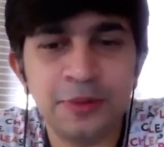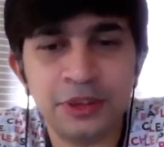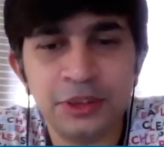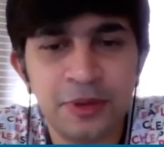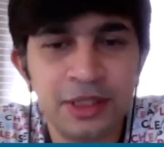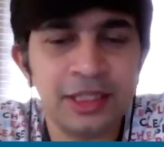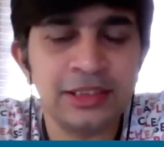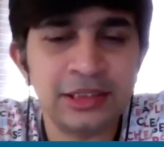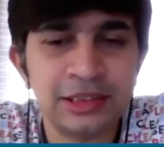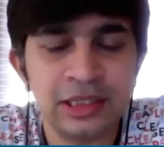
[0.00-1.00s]

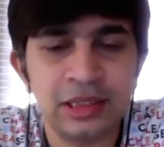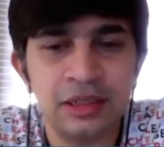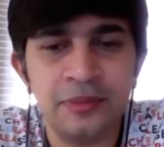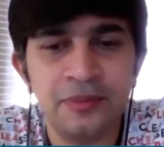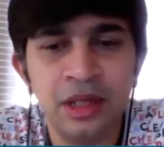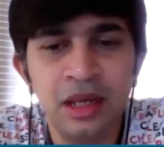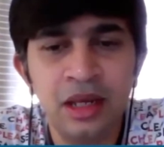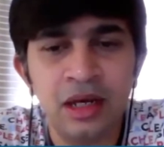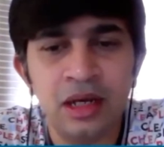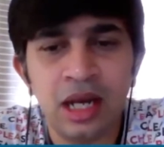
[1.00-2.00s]
responsibilities.
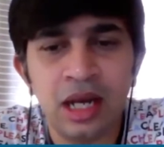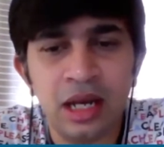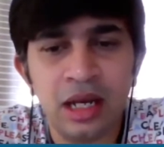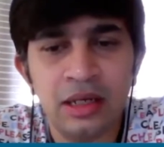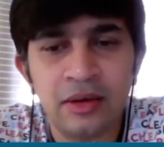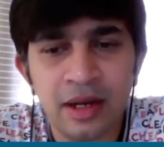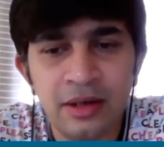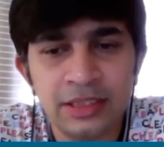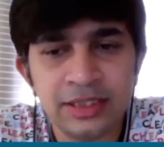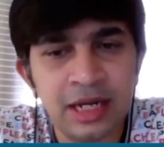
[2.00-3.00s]
I
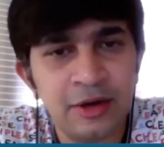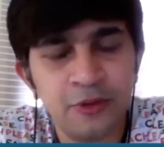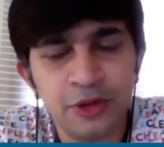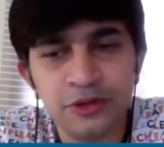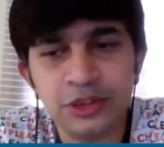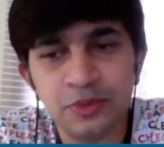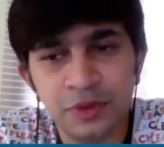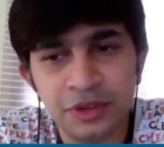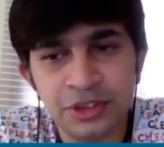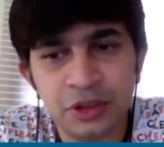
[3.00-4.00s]
run design reviews,
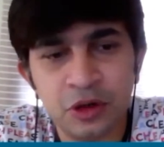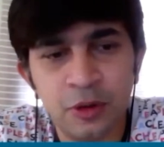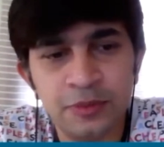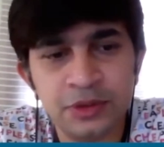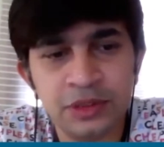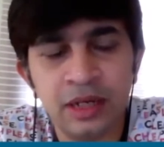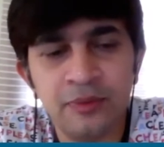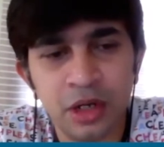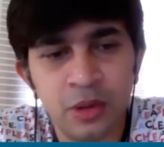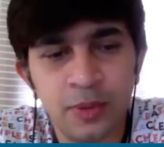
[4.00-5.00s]
workshops,
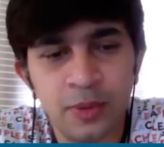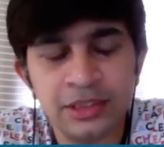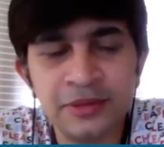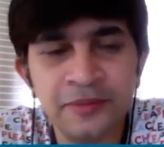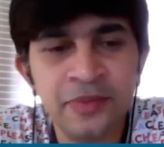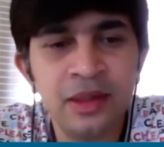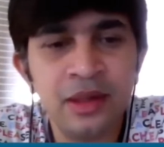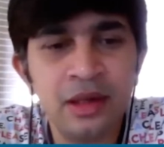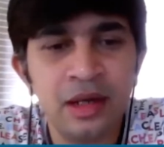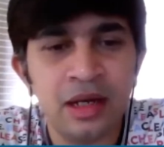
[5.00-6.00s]
and one-on-ones.
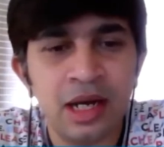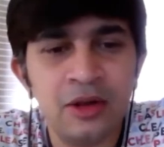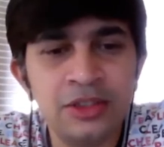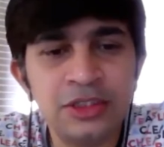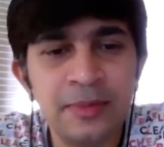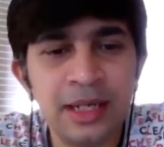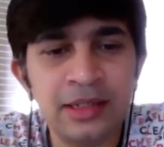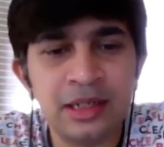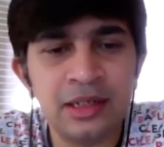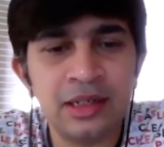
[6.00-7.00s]
I also
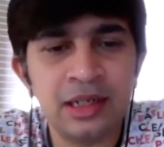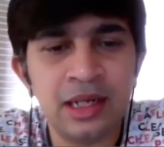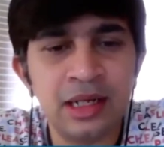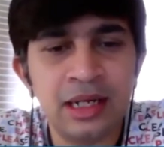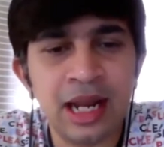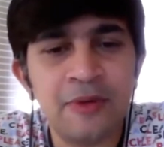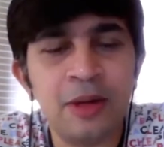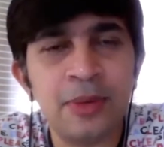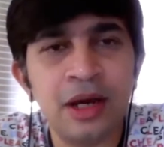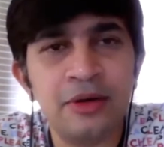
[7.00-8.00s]
mentor and
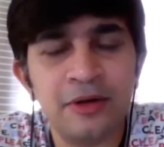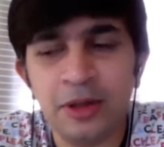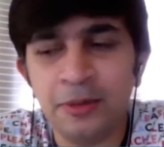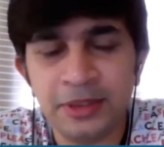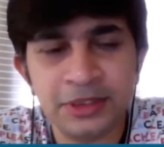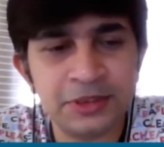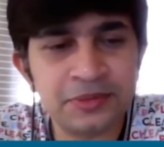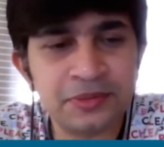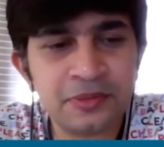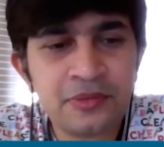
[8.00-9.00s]
level up our developers.
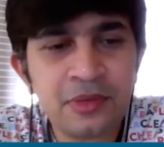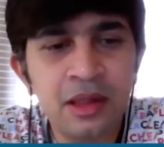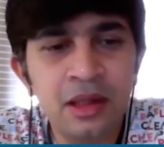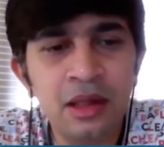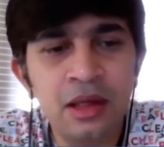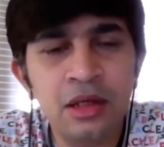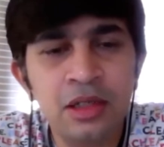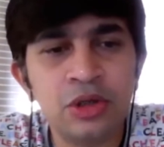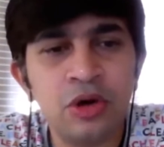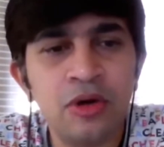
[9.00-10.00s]

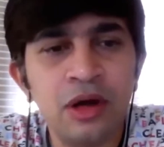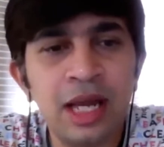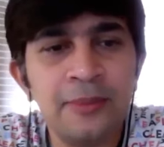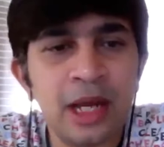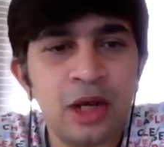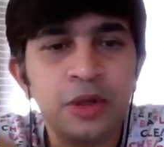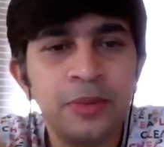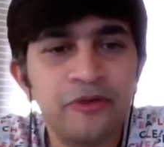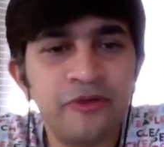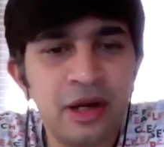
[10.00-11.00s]
So overall, I'm
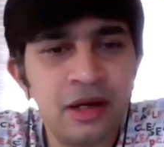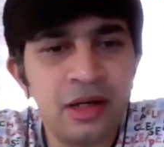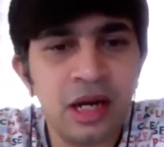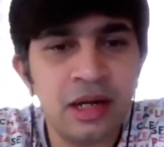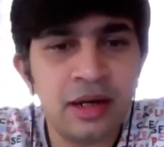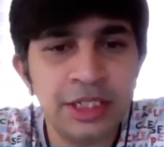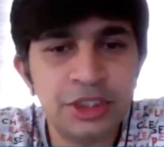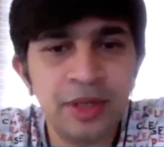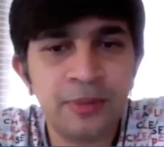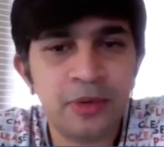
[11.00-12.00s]
accountable for our
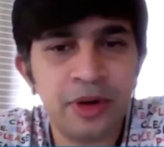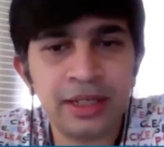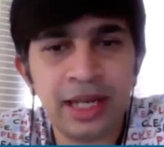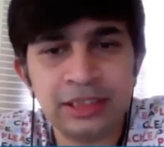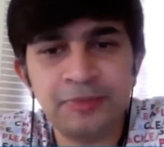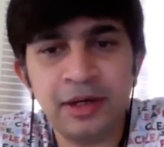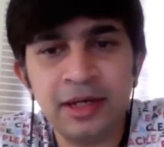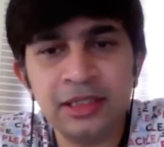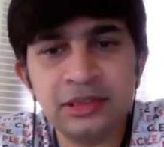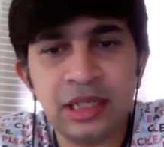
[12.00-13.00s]
end-to-end product
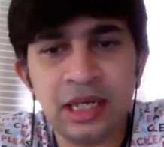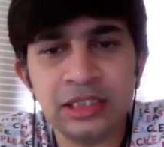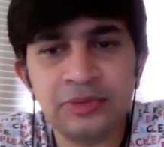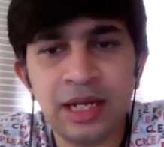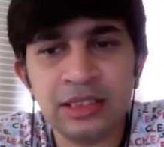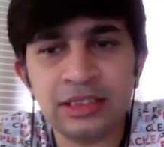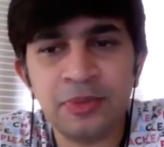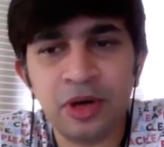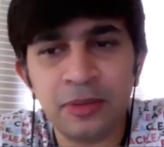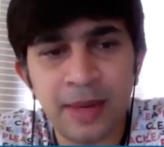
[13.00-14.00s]
experience as well as the
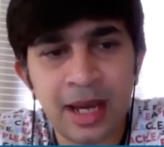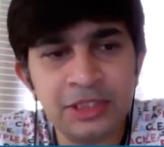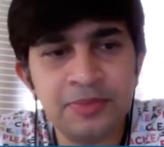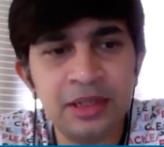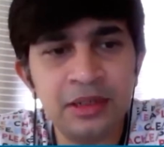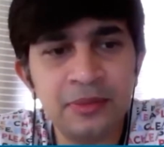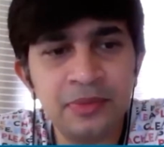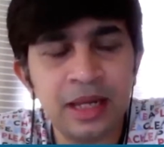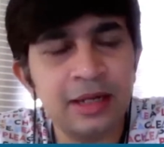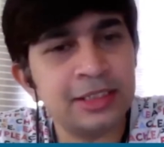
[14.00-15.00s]
product management
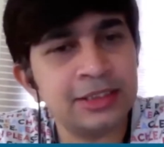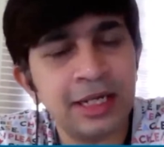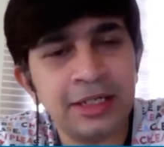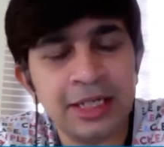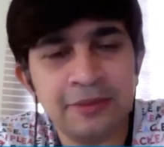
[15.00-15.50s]
and design